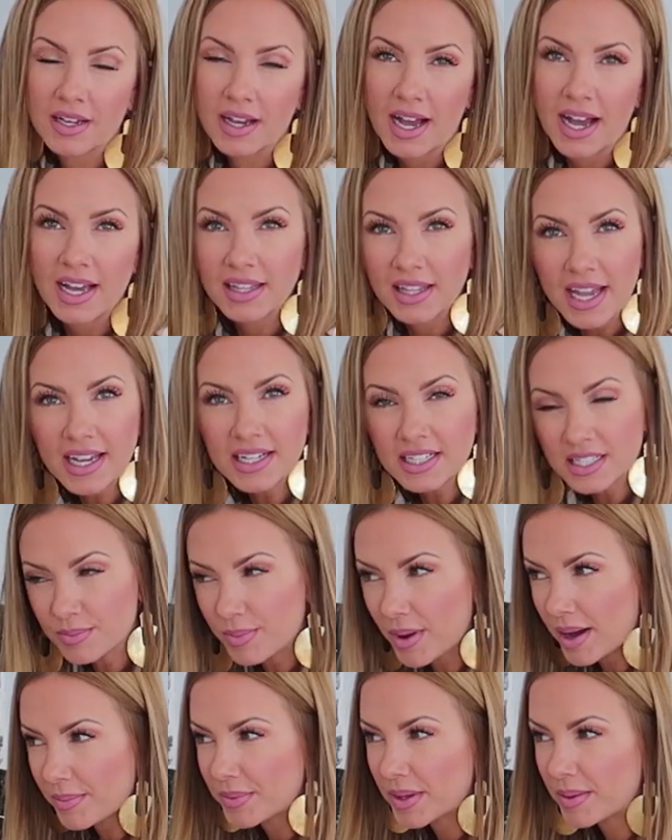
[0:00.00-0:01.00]
I like to
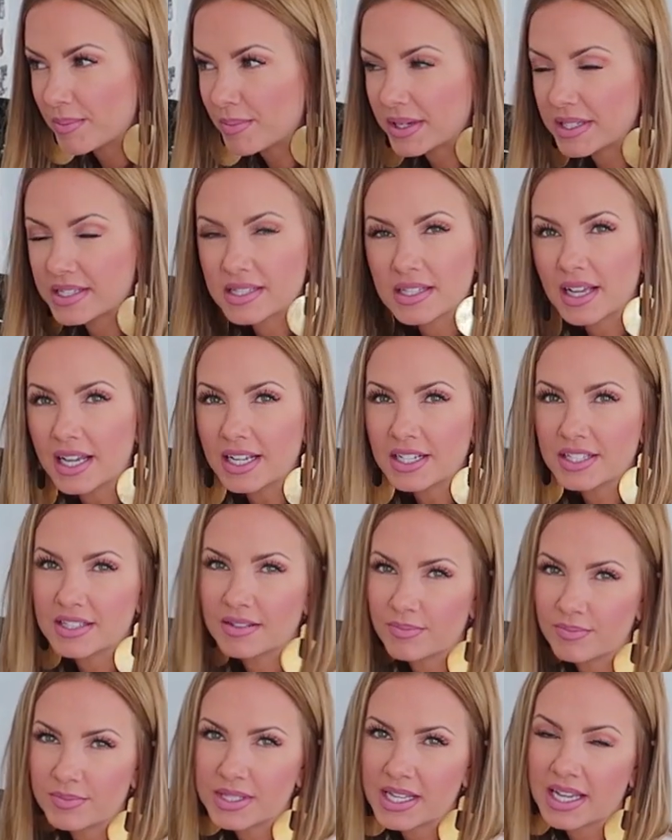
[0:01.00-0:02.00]
pop them, but I'm
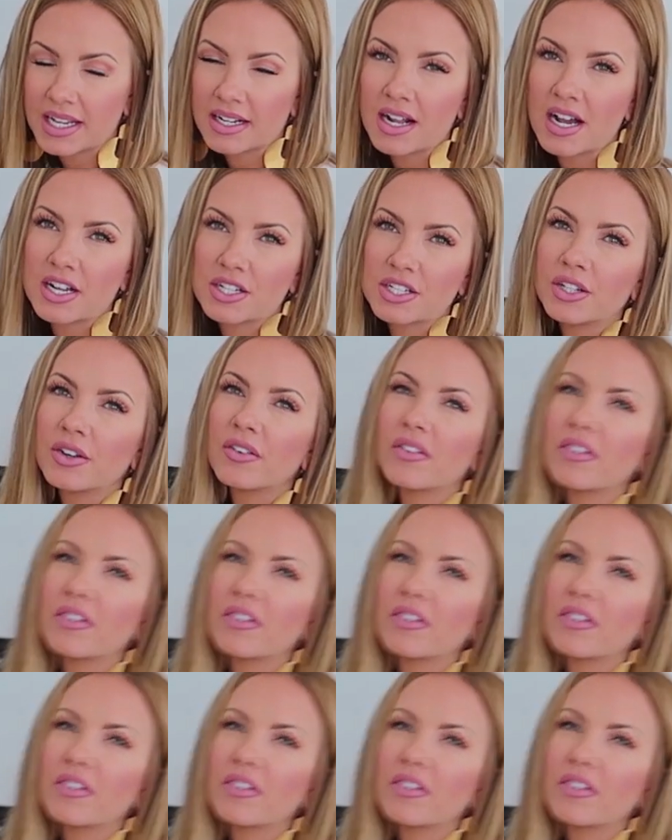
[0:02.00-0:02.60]
saying not to.